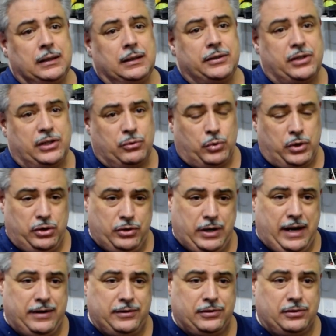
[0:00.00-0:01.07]
seeing what you
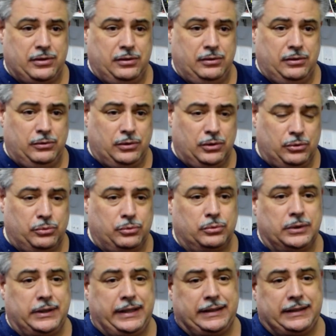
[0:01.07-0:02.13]
guys
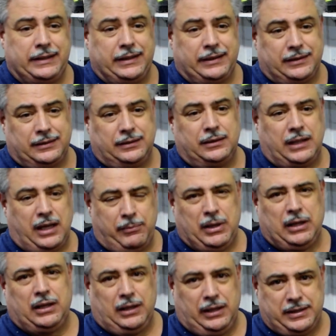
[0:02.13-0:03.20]
do, it gave me
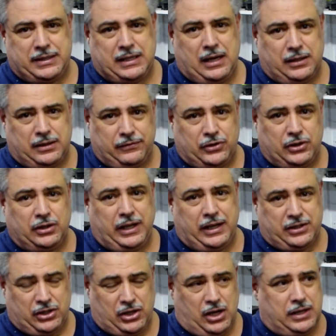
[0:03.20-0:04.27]
a little incentives to
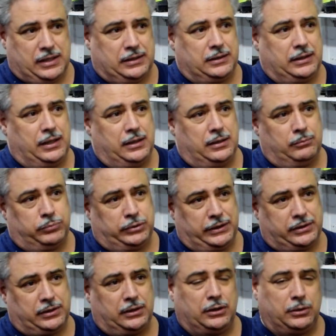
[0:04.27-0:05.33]
get started, and
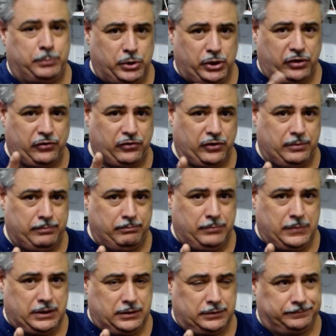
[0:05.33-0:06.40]
plus a little push
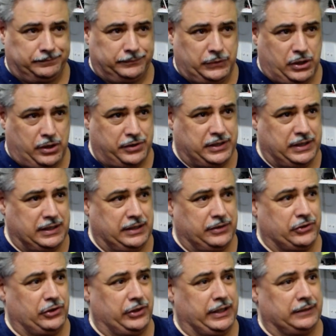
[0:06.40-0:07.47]
from RC
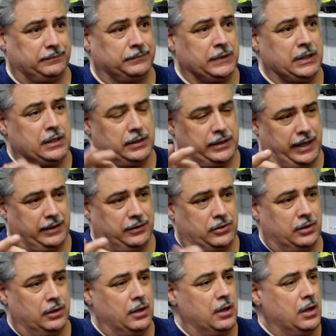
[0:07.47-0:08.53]
Diesel there.
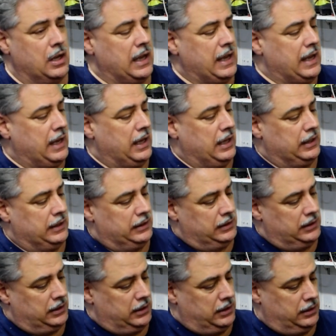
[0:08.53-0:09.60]
Thanks.
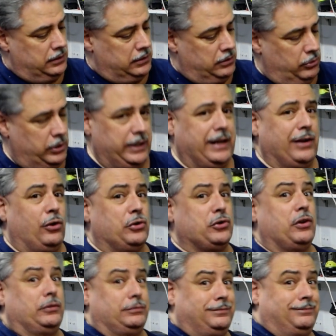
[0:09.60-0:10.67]
And it
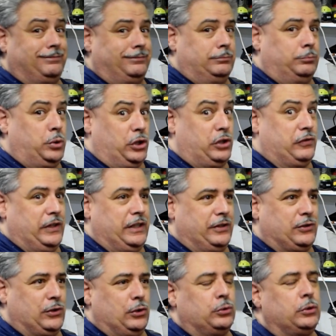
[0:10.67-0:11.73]
also pushed for
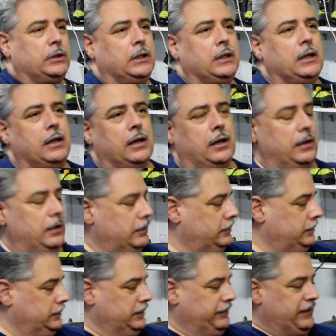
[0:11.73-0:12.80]
this too,
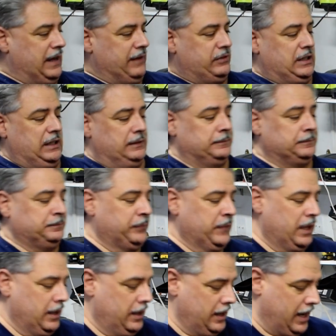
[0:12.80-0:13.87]
the 5T.
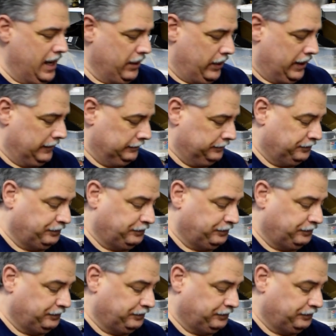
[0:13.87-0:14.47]
Anyway,